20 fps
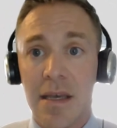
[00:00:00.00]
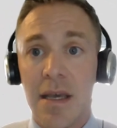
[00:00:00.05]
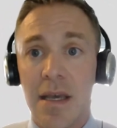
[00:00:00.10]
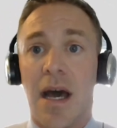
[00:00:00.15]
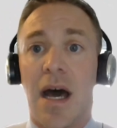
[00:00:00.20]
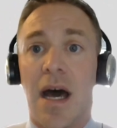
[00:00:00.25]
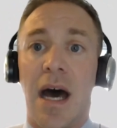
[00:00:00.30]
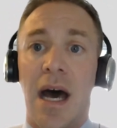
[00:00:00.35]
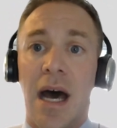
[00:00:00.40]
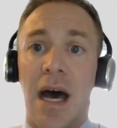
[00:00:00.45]

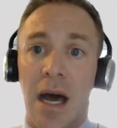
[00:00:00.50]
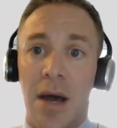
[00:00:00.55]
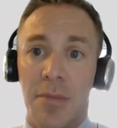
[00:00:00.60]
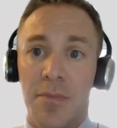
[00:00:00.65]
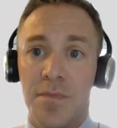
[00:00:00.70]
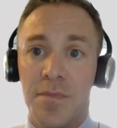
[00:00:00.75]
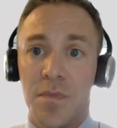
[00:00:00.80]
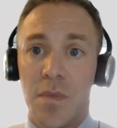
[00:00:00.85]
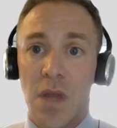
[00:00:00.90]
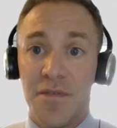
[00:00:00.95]

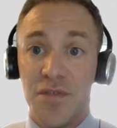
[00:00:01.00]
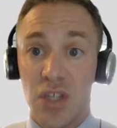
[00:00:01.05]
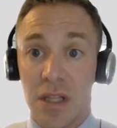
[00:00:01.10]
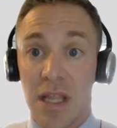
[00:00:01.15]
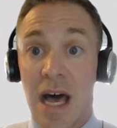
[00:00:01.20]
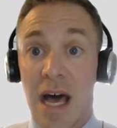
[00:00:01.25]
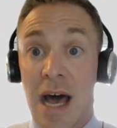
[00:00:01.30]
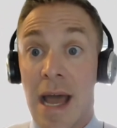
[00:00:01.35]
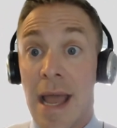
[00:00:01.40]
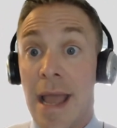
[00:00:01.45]
of
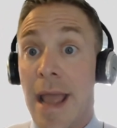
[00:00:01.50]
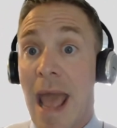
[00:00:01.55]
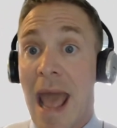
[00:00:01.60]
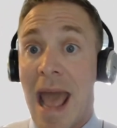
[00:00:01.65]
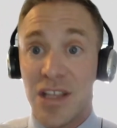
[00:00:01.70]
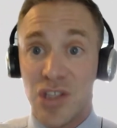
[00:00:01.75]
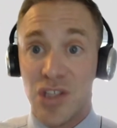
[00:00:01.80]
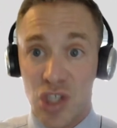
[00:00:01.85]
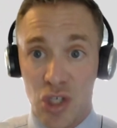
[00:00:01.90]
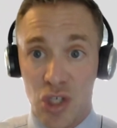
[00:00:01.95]
July
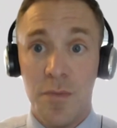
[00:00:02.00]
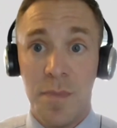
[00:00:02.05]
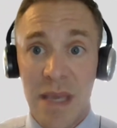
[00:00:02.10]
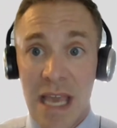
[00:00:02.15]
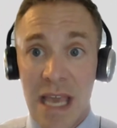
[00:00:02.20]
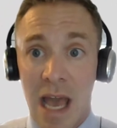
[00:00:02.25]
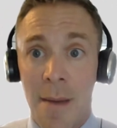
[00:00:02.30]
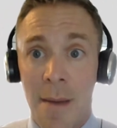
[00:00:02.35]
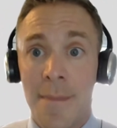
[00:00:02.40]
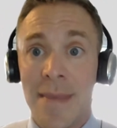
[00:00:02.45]
at 2
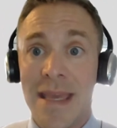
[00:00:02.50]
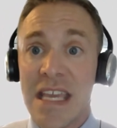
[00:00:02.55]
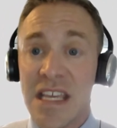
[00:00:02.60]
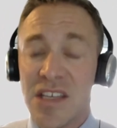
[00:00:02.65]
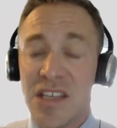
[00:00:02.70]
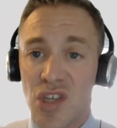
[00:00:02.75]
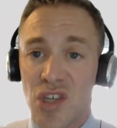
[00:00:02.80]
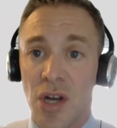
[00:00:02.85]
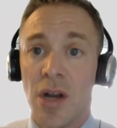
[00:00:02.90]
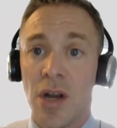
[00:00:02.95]
p.m.
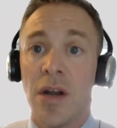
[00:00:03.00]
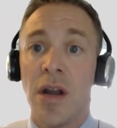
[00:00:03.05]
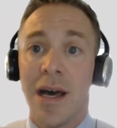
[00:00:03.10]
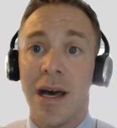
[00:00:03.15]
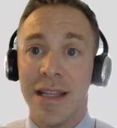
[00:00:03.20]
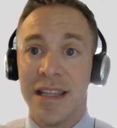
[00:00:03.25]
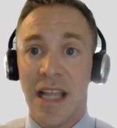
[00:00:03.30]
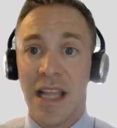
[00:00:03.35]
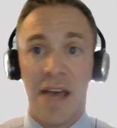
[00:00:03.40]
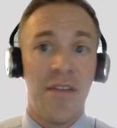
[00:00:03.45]
Eastern,
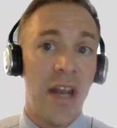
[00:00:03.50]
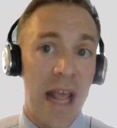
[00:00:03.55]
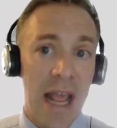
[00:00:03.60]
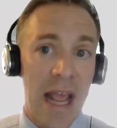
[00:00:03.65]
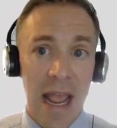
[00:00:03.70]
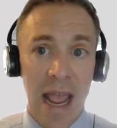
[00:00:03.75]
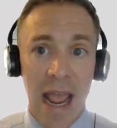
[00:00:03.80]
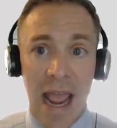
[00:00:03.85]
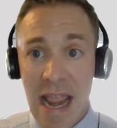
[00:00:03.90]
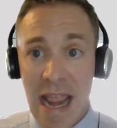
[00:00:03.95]
11
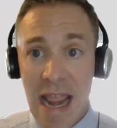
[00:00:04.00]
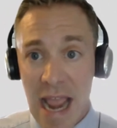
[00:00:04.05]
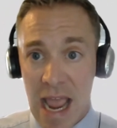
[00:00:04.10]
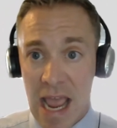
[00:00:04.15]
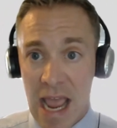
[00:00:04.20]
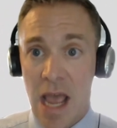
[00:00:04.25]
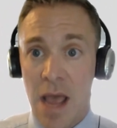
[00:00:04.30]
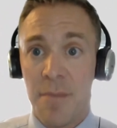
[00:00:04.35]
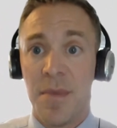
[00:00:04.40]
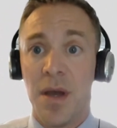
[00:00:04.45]

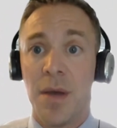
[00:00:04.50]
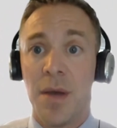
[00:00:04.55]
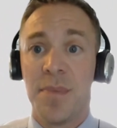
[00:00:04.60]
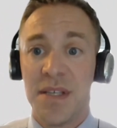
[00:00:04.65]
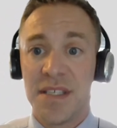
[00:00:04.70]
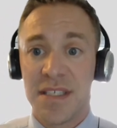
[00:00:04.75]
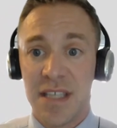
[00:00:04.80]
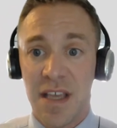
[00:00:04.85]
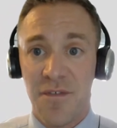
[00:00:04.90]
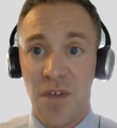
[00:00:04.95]
a.m.
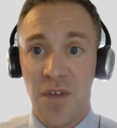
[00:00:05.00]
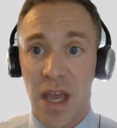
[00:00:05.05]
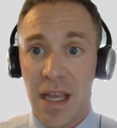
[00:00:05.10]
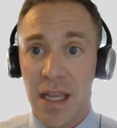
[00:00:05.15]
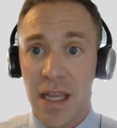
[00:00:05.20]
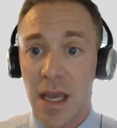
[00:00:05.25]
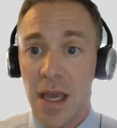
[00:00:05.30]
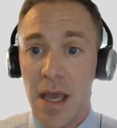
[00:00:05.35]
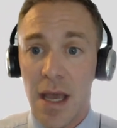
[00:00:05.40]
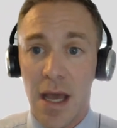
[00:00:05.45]

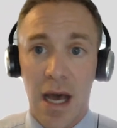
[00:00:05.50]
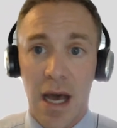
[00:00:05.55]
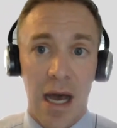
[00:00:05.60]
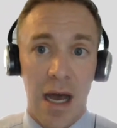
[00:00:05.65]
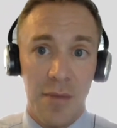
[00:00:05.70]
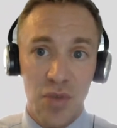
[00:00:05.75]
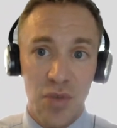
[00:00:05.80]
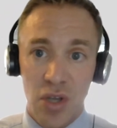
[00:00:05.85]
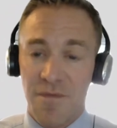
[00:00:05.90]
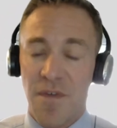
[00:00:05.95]
Pacific.
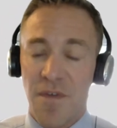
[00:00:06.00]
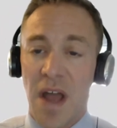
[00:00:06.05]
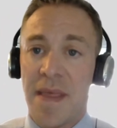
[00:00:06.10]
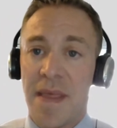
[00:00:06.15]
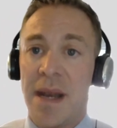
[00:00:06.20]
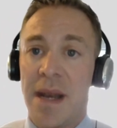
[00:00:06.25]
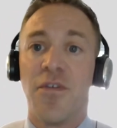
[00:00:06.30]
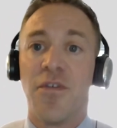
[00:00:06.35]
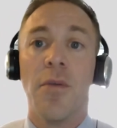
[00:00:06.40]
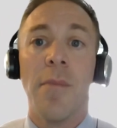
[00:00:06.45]
You can find
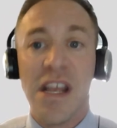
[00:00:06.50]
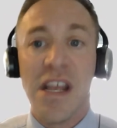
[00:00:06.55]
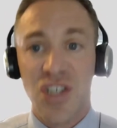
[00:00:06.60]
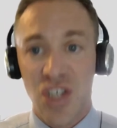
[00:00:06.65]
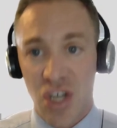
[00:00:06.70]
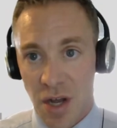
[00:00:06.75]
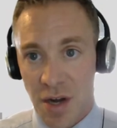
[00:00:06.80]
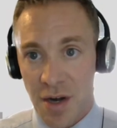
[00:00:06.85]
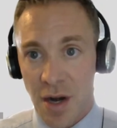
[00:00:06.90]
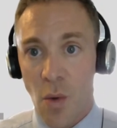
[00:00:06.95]
that
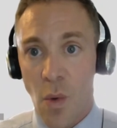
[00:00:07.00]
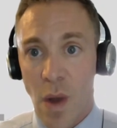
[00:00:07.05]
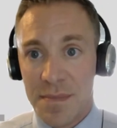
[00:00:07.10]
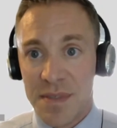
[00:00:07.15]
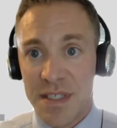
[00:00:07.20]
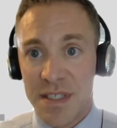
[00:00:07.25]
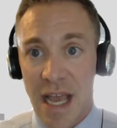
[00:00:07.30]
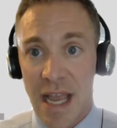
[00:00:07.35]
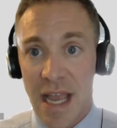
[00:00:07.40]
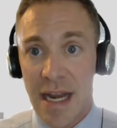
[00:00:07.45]
information on our
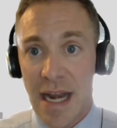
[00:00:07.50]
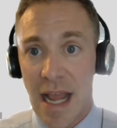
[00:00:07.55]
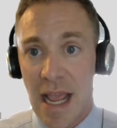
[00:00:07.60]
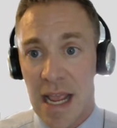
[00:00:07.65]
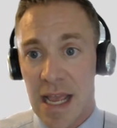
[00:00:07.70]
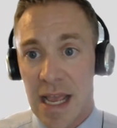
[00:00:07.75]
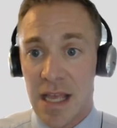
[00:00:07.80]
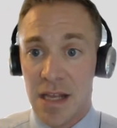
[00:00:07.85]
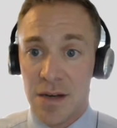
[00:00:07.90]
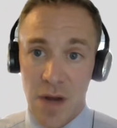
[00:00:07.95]
website
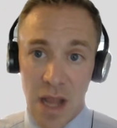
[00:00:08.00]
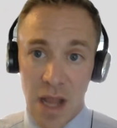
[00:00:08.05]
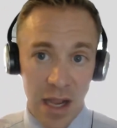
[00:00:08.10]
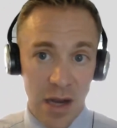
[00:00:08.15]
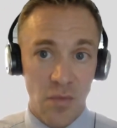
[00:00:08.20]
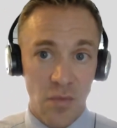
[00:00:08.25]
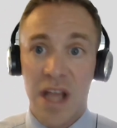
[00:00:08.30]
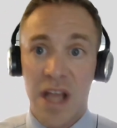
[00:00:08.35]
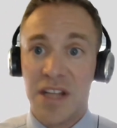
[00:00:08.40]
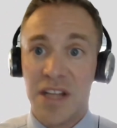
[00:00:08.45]
and
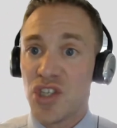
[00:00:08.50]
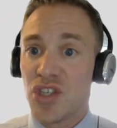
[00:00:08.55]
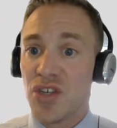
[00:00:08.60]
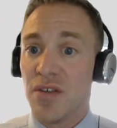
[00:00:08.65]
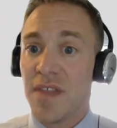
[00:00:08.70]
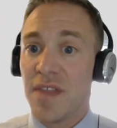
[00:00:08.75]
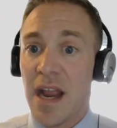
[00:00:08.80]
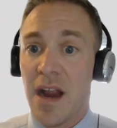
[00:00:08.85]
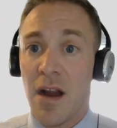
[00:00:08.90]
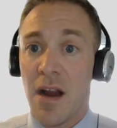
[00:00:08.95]

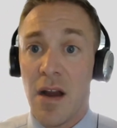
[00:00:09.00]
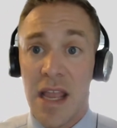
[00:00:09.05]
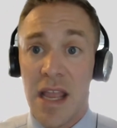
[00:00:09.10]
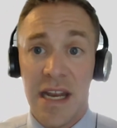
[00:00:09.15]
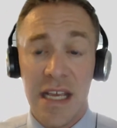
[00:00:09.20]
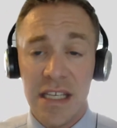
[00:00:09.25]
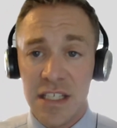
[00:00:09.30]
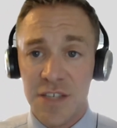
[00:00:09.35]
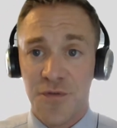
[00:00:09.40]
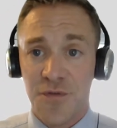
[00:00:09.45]
register there. It
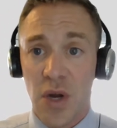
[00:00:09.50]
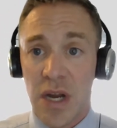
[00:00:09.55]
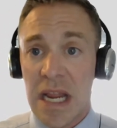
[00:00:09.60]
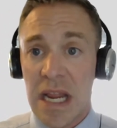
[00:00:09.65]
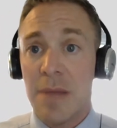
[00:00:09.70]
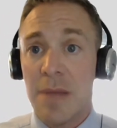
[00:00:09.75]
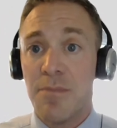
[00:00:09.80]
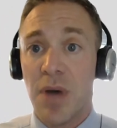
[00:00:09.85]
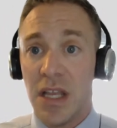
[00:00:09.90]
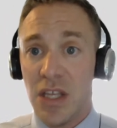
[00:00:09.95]
is
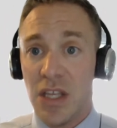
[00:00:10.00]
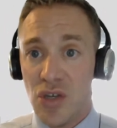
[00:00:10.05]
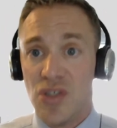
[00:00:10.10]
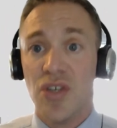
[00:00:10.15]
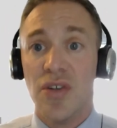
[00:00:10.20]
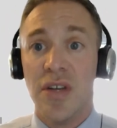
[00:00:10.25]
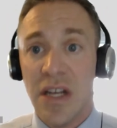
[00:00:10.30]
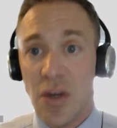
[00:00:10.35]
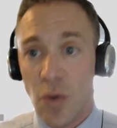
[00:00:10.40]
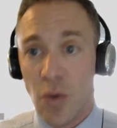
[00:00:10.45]
free, but you
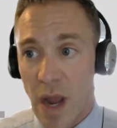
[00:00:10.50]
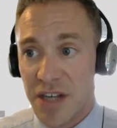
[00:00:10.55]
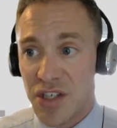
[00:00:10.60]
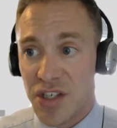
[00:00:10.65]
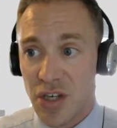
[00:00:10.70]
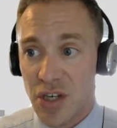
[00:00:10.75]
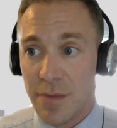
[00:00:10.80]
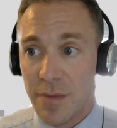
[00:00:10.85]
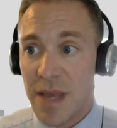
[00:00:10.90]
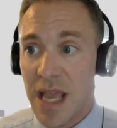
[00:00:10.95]
do need to
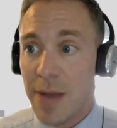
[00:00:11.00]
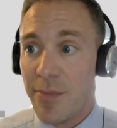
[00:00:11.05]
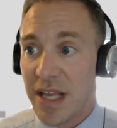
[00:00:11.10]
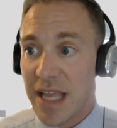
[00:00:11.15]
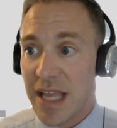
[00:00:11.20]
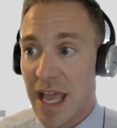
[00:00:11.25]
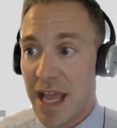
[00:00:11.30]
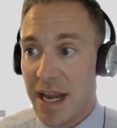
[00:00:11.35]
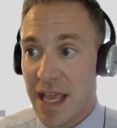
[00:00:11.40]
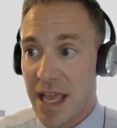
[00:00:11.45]
register to be able to
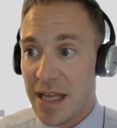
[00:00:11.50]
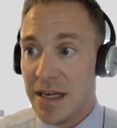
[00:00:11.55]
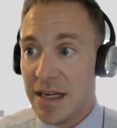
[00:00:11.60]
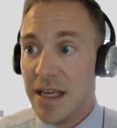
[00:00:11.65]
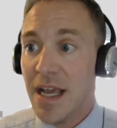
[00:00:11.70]
get in.